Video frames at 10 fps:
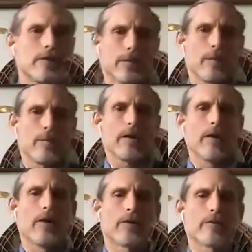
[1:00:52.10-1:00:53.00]
to somebody
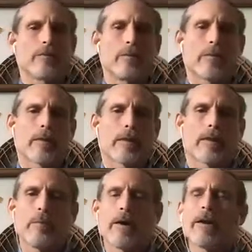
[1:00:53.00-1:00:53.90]
else.
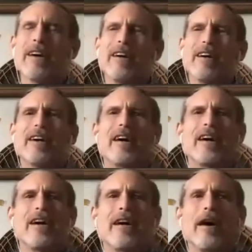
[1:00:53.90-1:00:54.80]
But
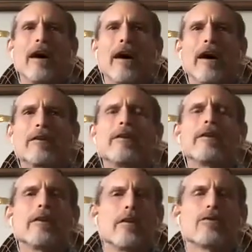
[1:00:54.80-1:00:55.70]

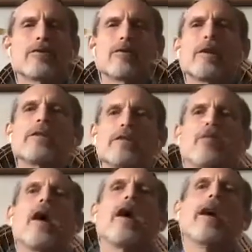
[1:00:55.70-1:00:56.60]
ideally, there's a reason
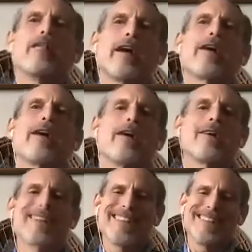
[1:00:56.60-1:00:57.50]
why that
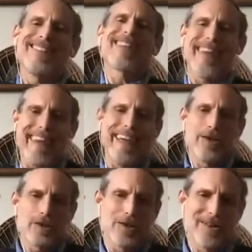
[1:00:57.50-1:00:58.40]
heart is in a
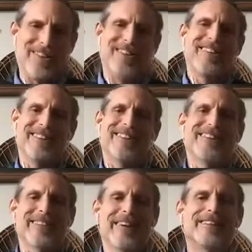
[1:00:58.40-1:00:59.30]
cage,
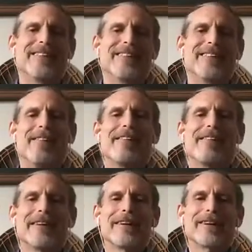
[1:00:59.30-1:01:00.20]
right?
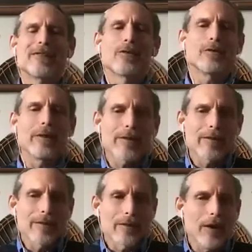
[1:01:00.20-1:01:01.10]
So we let the
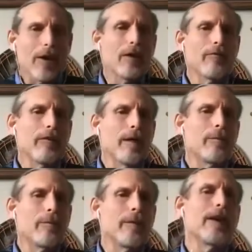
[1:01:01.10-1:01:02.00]
love
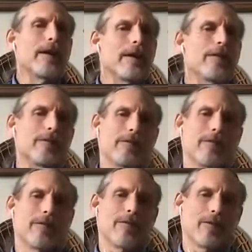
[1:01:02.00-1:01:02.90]
emanate
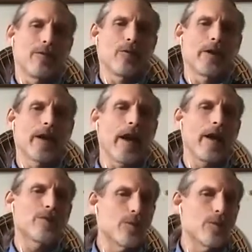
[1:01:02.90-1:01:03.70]
through the cage, through the